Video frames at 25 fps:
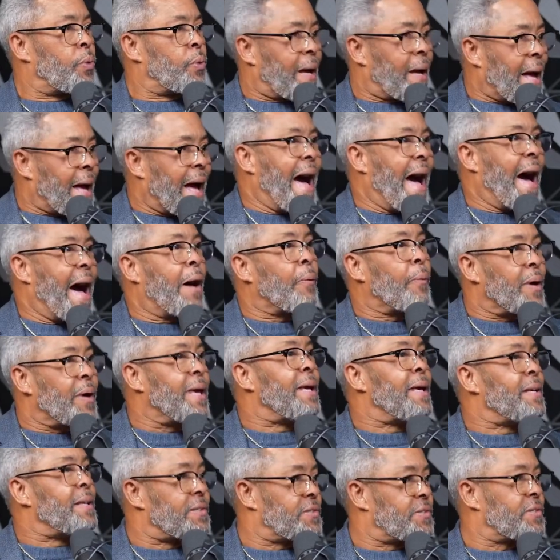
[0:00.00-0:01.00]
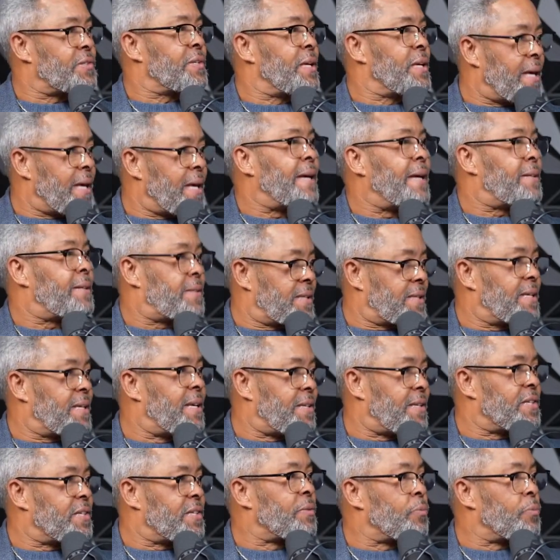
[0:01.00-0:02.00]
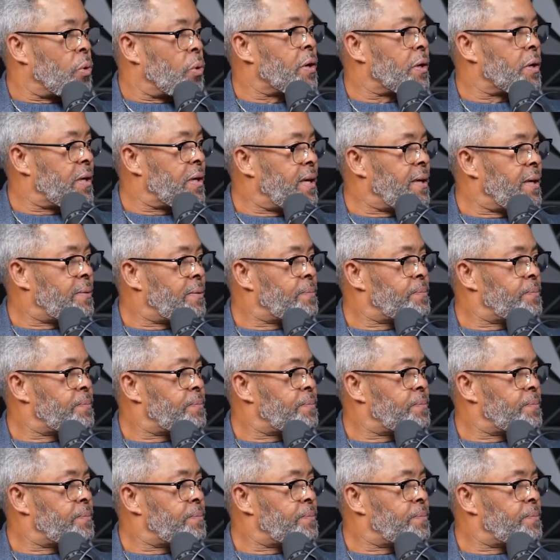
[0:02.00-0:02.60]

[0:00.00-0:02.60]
How is it? Is it working?